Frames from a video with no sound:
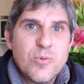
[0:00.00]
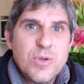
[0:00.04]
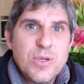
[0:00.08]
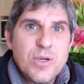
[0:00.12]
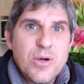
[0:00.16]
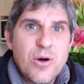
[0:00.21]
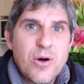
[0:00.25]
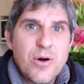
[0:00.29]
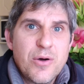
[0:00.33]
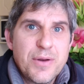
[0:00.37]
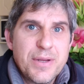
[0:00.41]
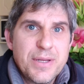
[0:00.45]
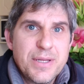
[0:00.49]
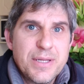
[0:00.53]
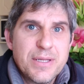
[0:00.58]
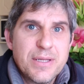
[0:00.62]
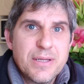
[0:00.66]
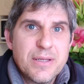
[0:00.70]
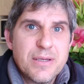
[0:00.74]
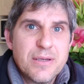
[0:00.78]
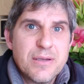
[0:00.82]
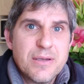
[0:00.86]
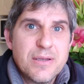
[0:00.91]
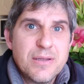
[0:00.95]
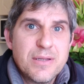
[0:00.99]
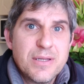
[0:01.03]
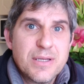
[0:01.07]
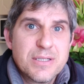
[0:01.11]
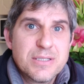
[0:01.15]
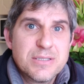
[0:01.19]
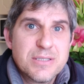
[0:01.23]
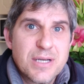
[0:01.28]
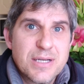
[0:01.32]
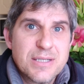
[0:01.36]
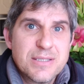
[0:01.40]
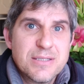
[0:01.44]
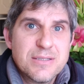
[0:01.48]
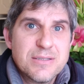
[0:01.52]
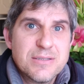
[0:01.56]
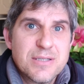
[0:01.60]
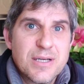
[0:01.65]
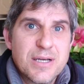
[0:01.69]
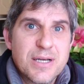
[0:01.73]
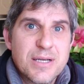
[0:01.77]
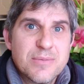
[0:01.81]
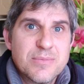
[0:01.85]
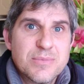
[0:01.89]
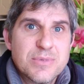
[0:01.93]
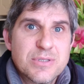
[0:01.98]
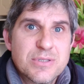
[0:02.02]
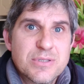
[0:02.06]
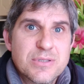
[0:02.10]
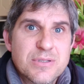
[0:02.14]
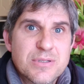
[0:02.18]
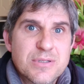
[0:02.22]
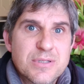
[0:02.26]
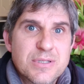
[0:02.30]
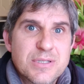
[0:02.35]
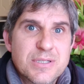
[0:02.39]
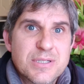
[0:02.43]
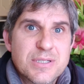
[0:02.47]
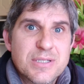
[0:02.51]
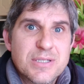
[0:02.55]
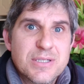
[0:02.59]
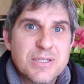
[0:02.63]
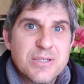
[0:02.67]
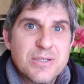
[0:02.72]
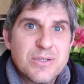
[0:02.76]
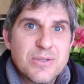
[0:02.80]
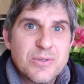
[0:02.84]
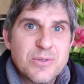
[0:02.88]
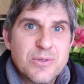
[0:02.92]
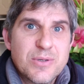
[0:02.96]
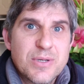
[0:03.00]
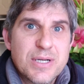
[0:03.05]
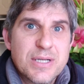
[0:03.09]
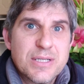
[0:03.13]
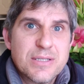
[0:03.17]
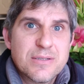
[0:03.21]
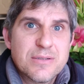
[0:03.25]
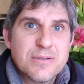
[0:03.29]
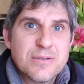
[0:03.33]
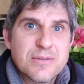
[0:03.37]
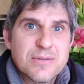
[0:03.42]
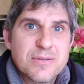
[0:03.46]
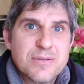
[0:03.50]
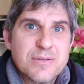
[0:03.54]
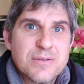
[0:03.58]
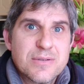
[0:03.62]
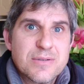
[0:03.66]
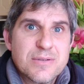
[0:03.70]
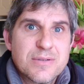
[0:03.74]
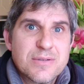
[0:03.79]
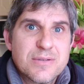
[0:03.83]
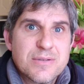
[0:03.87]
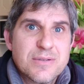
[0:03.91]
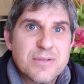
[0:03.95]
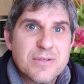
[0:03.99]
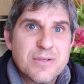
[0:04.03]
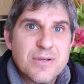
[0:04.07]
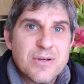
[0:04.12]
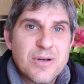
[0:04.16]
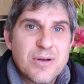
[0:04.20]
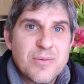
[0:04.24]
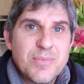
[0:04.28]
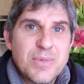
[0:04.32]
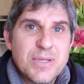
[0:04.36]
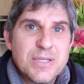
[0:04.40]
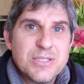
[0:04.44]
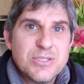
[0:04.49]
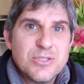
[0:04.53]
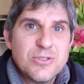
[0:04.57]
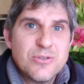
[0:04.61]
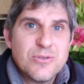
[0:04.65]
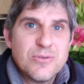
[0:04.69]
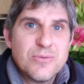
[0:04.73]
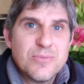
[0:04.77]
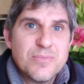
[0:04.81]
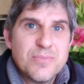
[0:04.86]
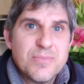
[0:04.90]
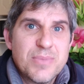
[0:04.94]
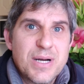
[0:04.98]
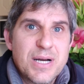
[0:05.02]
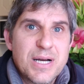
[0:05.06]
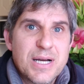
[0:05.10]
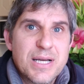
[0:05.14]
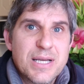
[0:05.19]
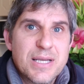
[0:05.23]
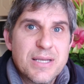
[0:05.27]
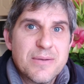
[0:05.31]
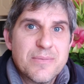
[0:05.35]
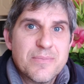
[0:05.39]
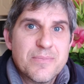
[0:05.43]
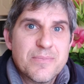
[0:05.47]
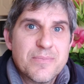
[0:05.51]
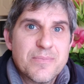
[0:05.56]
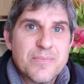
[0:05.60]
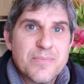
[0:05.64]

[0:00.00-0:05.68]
We are in exciting times. All right. God bless you. Bye.